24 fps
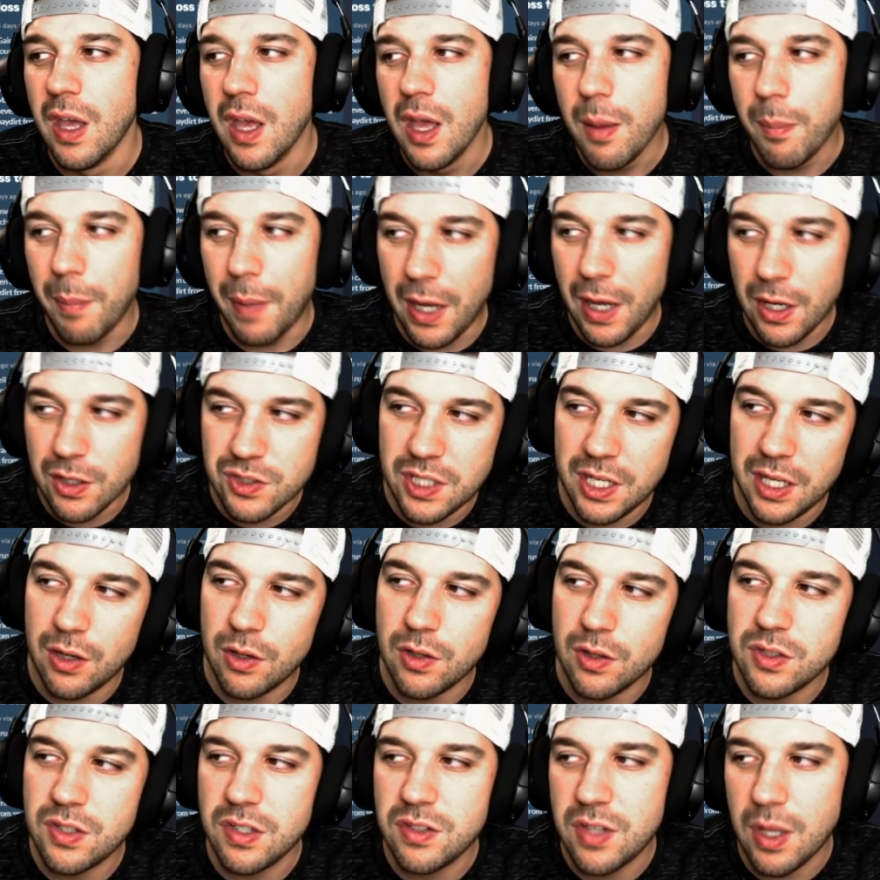Miles
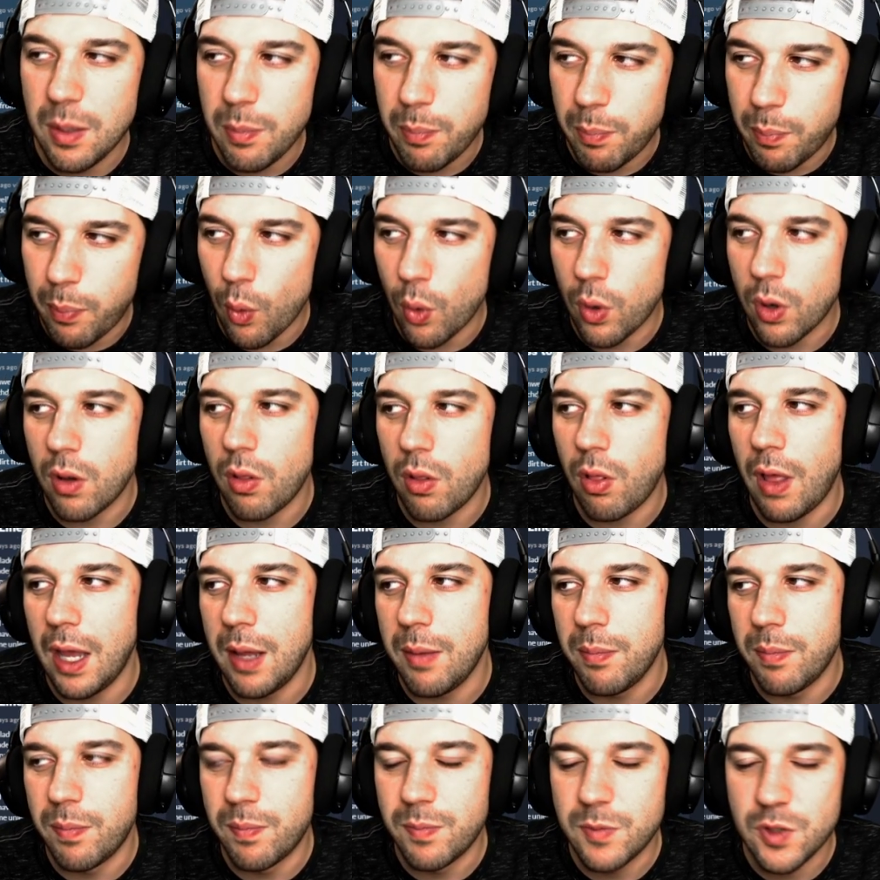Sanders is a
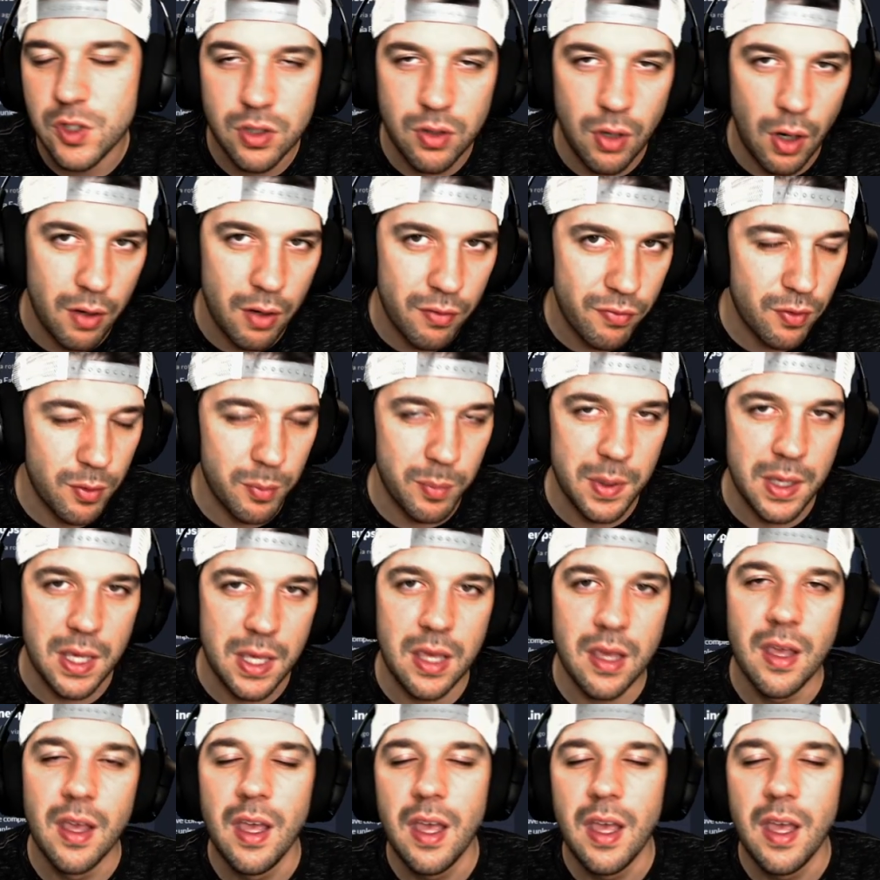borderline start for me.